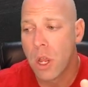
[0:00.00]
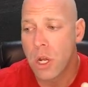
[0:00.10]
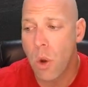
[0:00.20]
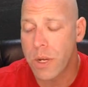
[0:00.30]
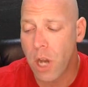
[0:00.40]

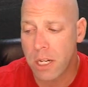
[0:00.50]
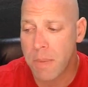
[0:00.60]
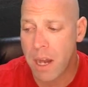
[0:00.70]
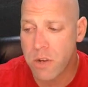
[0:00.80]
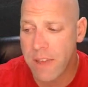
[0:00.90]
You know, we talked
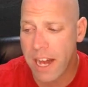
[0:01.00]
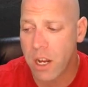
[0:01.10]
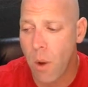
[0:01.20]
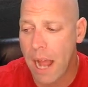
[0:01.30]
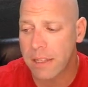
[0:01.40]
about you've got to
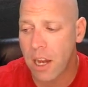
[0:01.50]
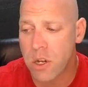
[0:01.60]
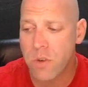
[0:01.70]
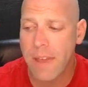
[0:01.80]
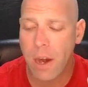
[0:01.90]
go out there
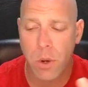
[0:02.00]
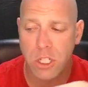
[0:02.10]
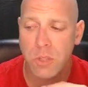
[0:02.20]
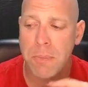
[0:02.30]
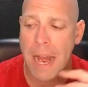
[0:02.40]
and you've got to
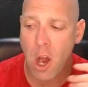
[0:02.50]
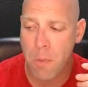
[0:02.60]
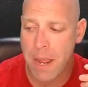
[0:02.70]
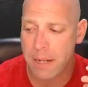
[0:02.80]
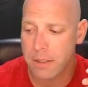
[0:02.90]

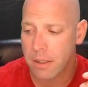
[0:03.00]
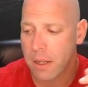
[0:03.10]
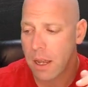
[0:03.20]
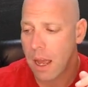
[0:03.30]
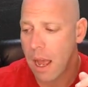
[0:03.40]
experiment
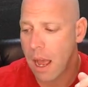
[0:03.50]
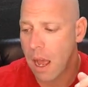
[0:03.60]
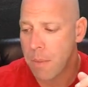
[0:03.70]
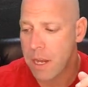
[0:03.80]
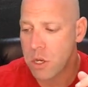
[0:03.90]

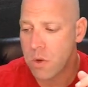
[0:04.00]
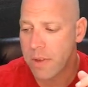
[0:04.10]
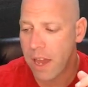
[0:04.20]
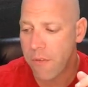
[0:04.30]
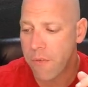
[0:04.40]
um, and you've
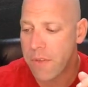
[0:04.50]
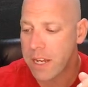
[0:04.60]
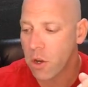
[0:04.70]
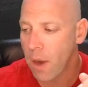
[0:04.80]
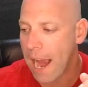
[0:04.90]
got to
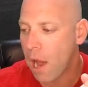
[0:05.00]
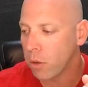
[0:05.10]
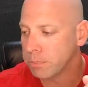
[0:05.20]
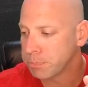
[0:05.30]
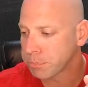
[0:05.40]
figure out